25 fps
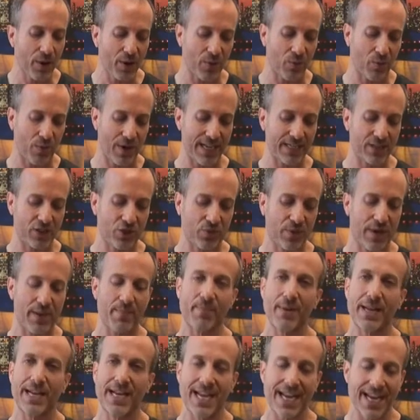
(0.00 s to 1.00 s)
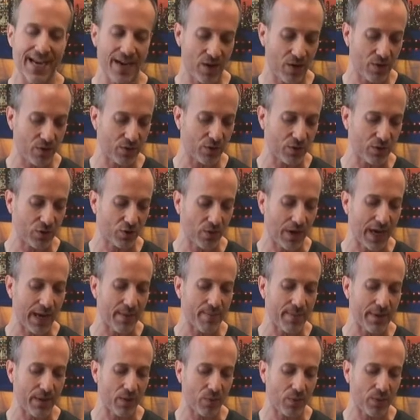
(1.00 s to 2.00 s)
put red shrimp in here,
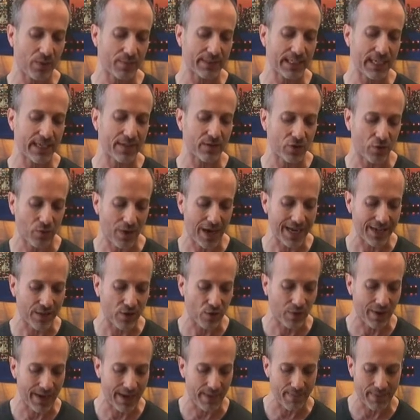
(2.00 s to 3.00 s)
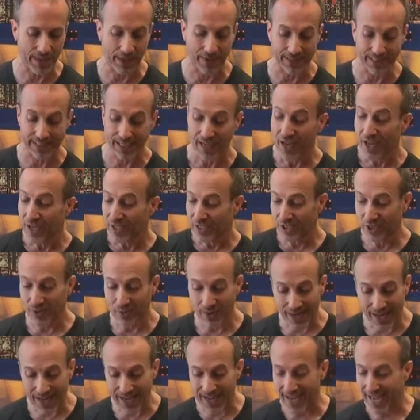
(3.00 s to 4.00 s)
dried mealworms, and dried cranberries.
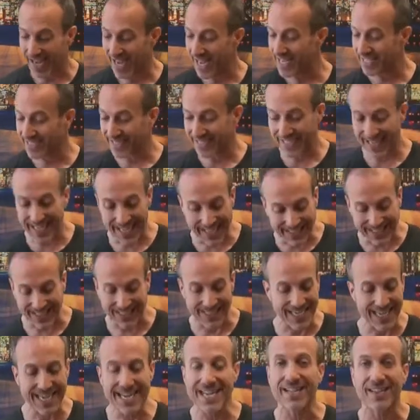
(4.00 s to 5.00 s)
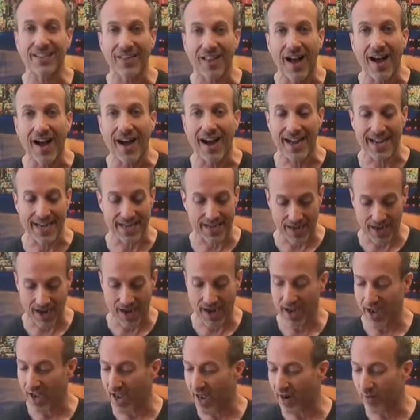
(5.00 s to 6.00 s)
So it's a neat line.
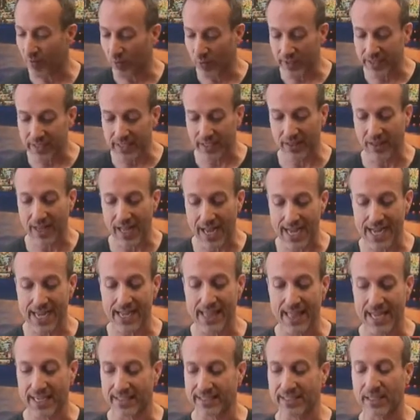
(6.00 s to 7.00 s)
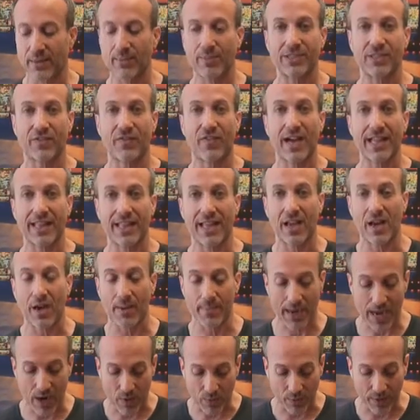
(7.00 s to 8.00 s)
I really like that someone's finally
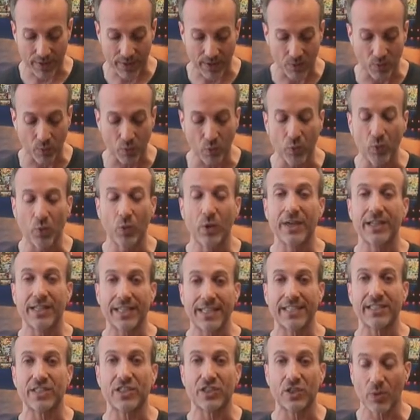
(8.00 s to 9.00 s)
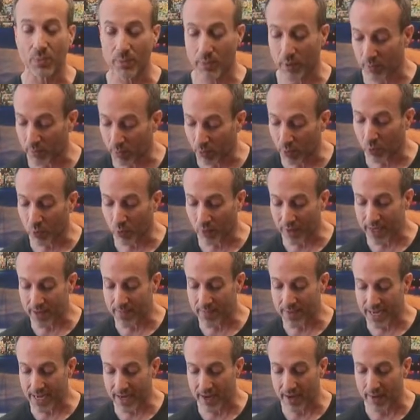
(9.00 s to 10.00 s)
come out with a really super
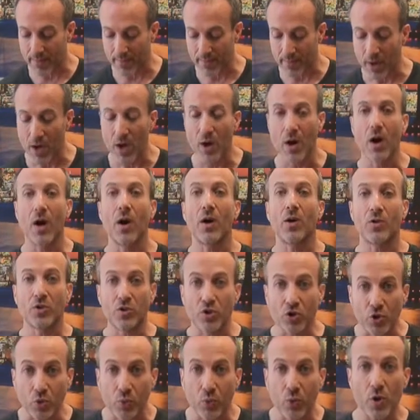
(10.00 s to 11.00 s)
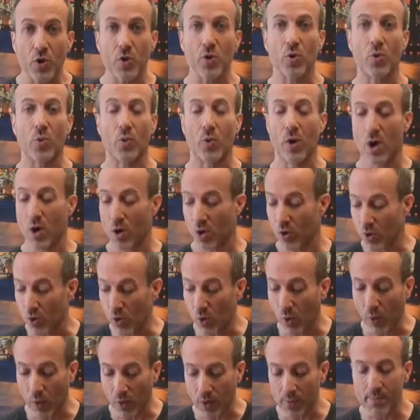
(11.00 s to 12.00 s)
premium, true
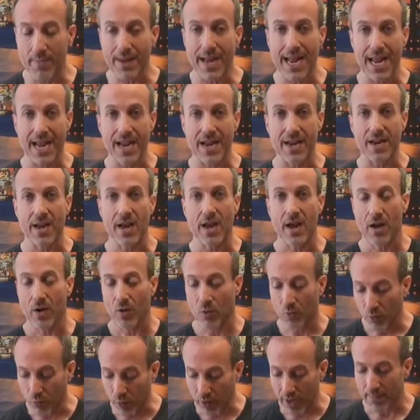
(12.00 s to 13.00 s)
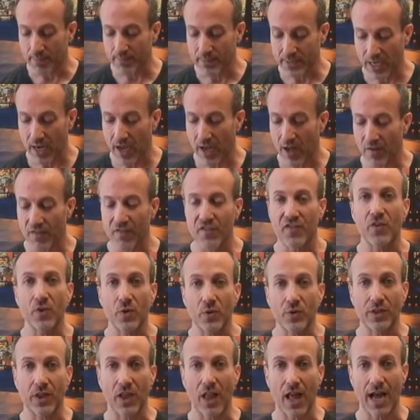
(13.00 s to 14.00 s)
gourmet reptile
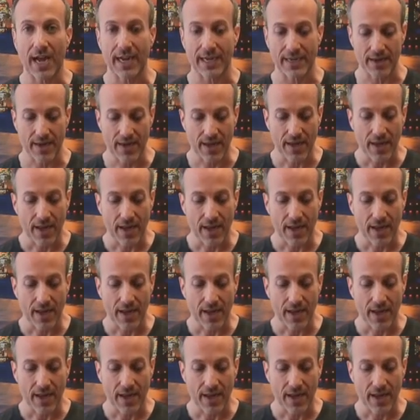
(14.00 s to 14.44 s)
food line.